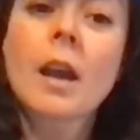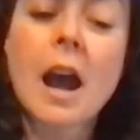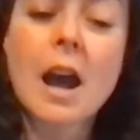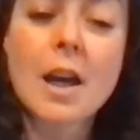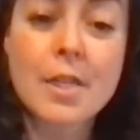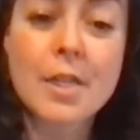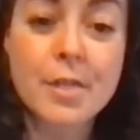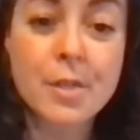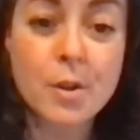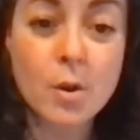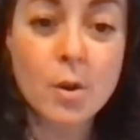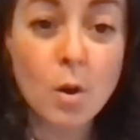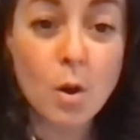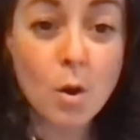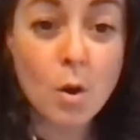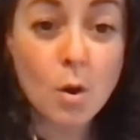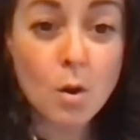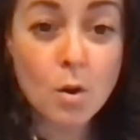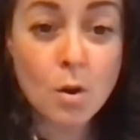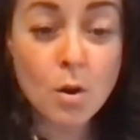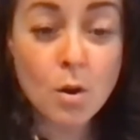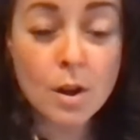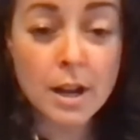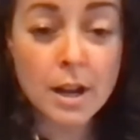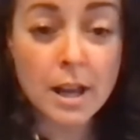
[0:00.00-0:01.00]
I
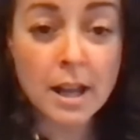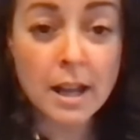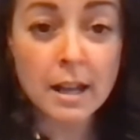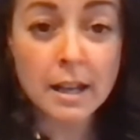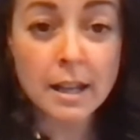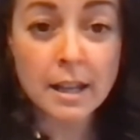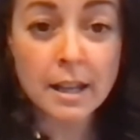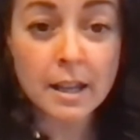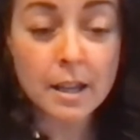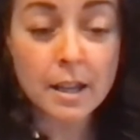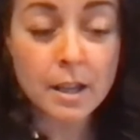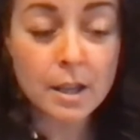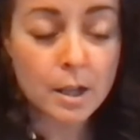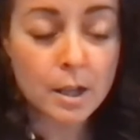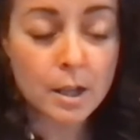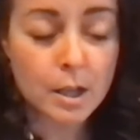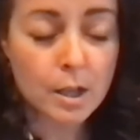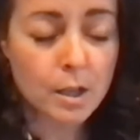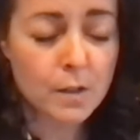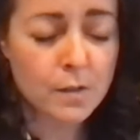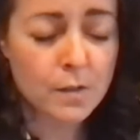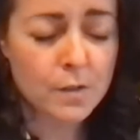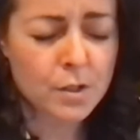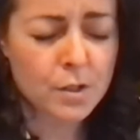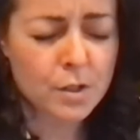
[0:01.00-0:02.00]
thought I
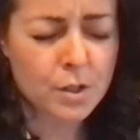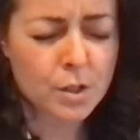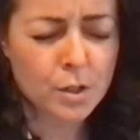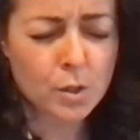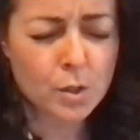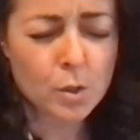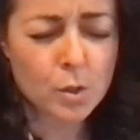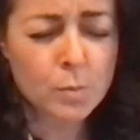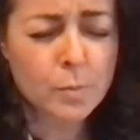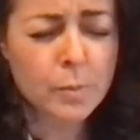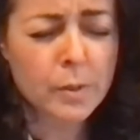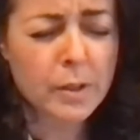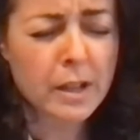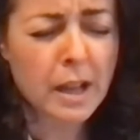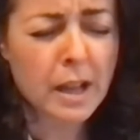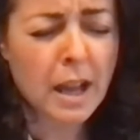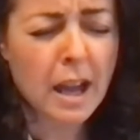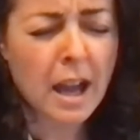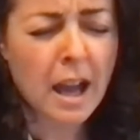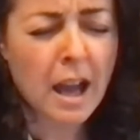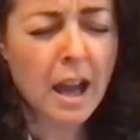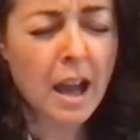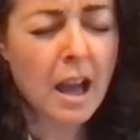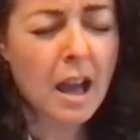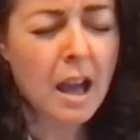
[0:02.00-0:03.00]
left you
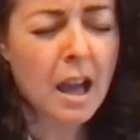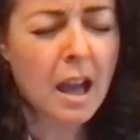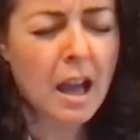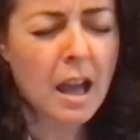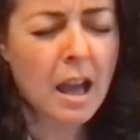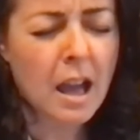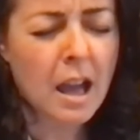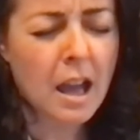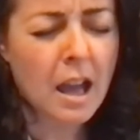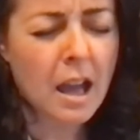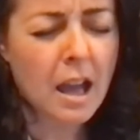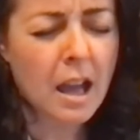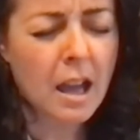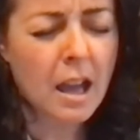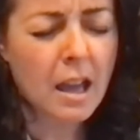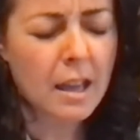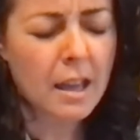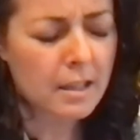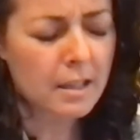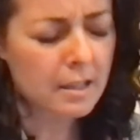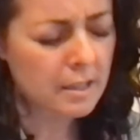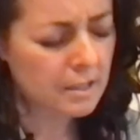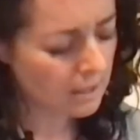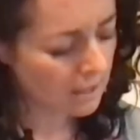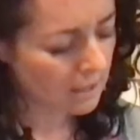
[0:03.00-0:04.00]
behind,
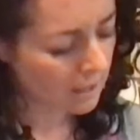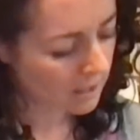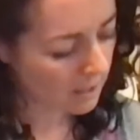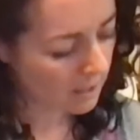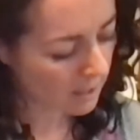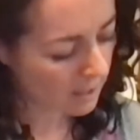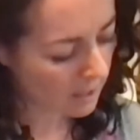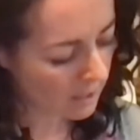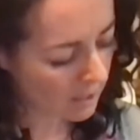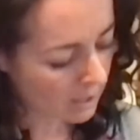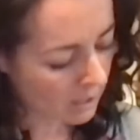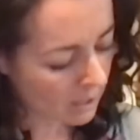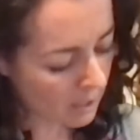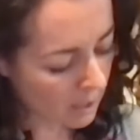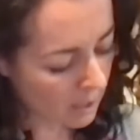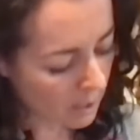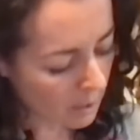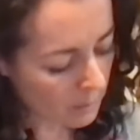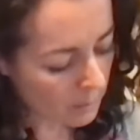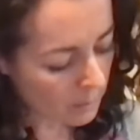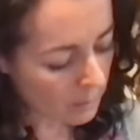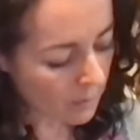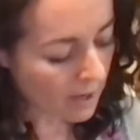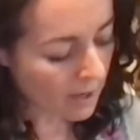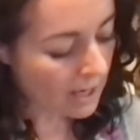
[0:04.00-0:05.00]

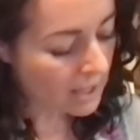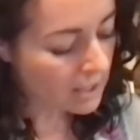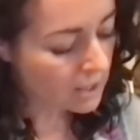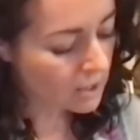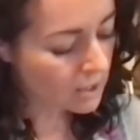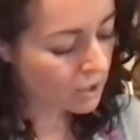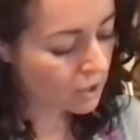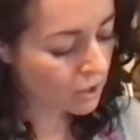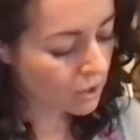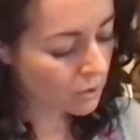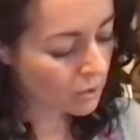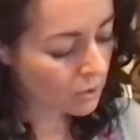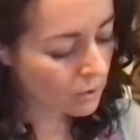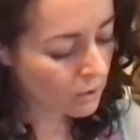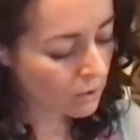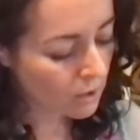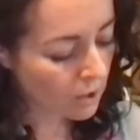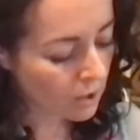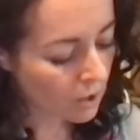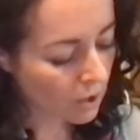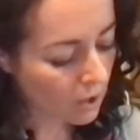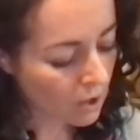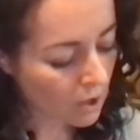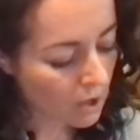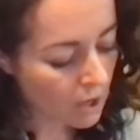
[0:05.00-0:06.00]
but you
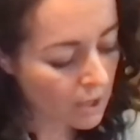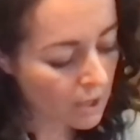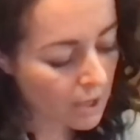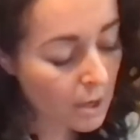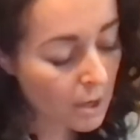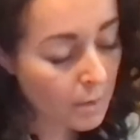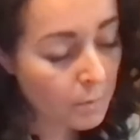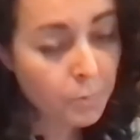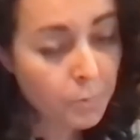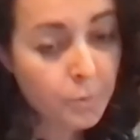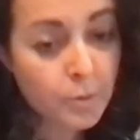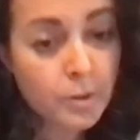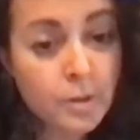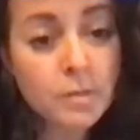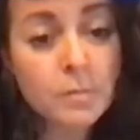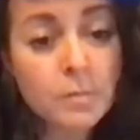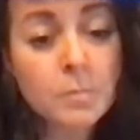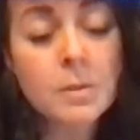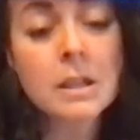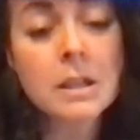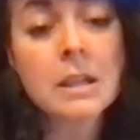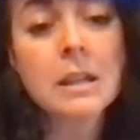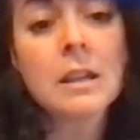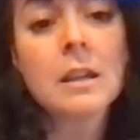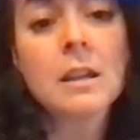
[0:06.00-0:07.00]
caught up with
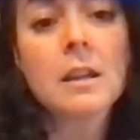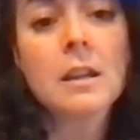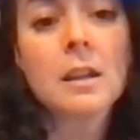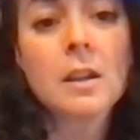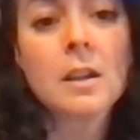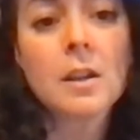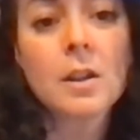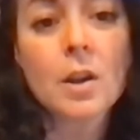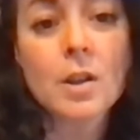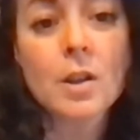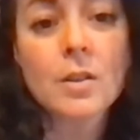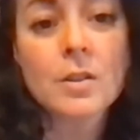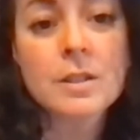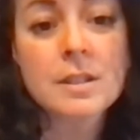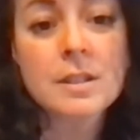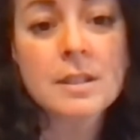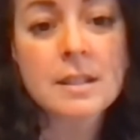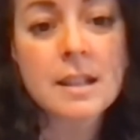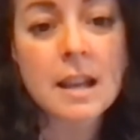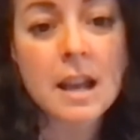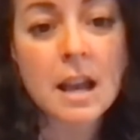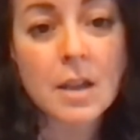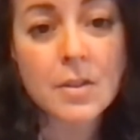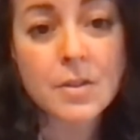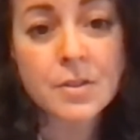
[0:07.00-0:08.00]
me on the
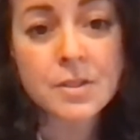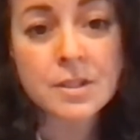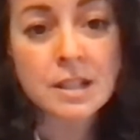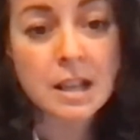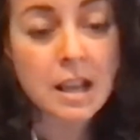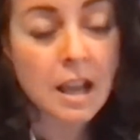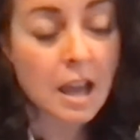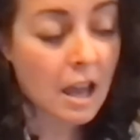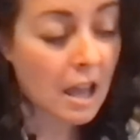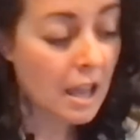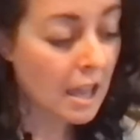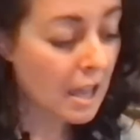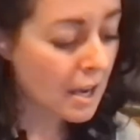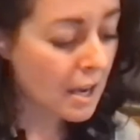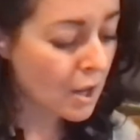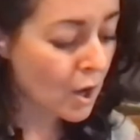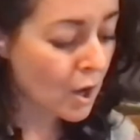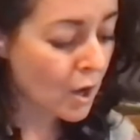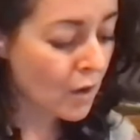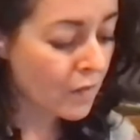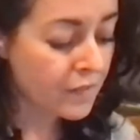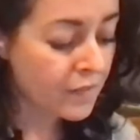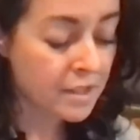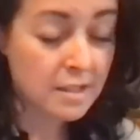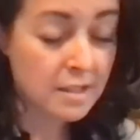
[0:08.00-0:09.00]
south side
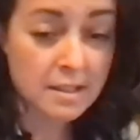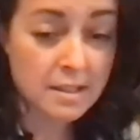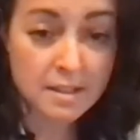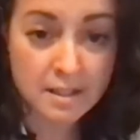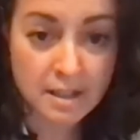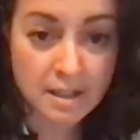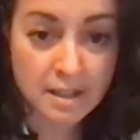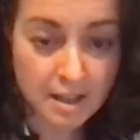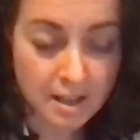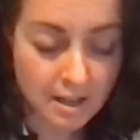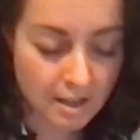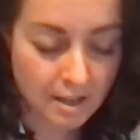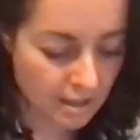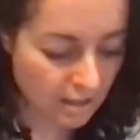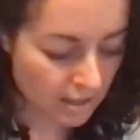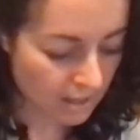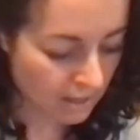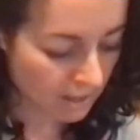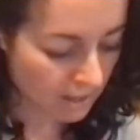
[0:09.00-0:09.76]
of the Seine.